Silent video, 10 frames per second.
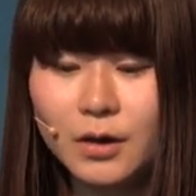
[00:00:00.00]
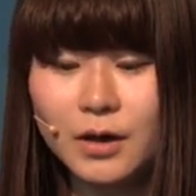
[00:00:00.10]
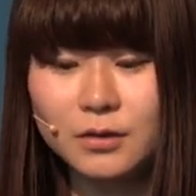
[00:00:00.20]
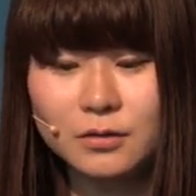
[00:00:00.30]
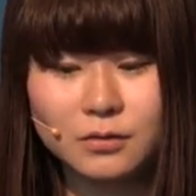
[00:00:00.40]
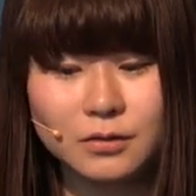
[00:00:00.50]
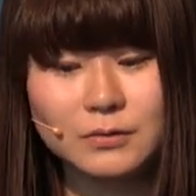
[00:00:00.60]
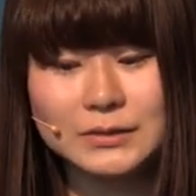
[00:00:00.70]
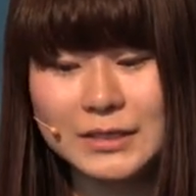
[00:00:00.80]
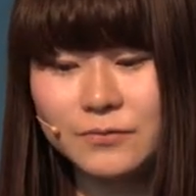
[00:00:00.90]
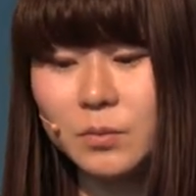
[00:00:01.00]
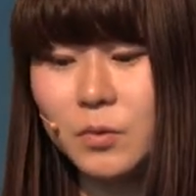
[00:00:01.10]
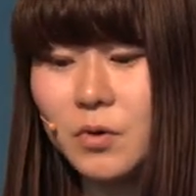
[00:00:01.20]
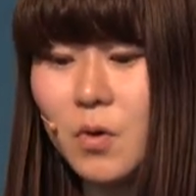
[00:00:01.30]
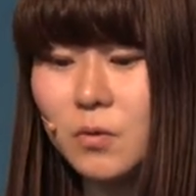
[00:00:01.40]
Another
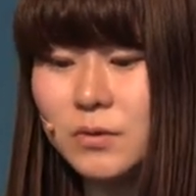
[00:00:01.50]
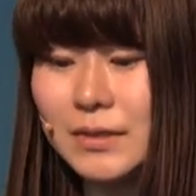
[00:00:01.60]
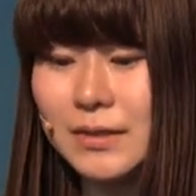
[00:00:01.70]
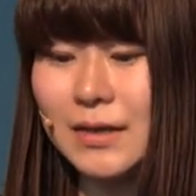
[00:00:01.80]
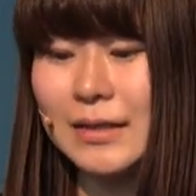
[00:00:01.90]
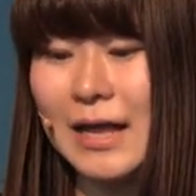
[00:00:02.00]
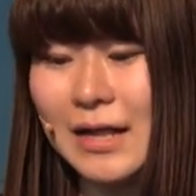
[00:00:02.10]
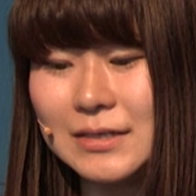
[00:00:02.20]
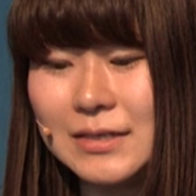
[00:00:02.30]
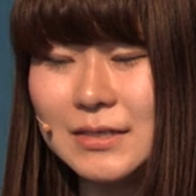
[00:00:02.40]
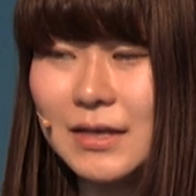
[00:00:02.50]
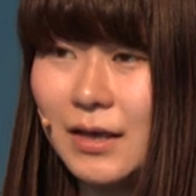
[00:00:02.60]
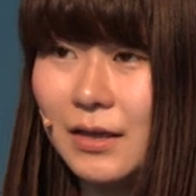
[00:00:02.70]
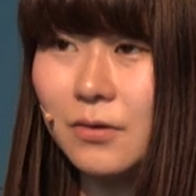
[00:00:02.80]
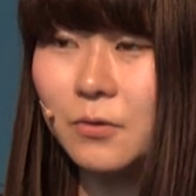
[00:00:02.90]
conceivable cause is the analysis
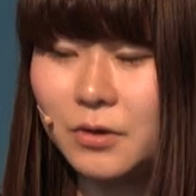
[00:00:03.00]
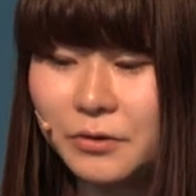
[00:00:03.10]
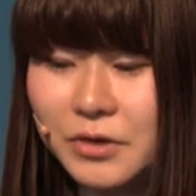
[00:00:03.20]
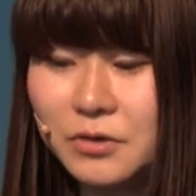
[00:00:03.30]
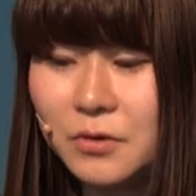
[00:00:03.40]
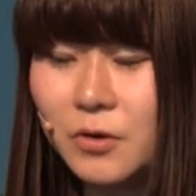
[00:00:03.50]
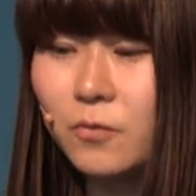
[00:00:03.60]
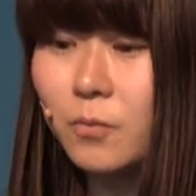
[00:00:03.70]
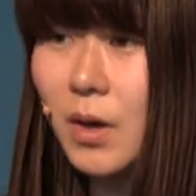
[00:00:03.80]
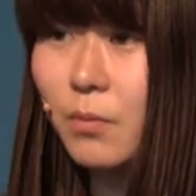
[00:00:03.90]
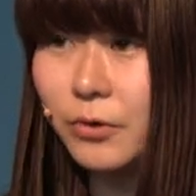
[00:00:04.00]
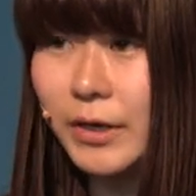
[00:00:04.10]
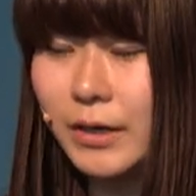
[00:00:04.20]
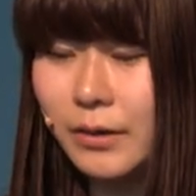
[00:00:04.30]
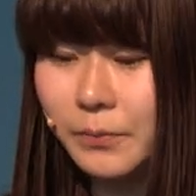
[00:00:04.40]
and alteration of
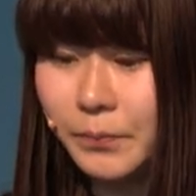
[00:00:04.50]
memory.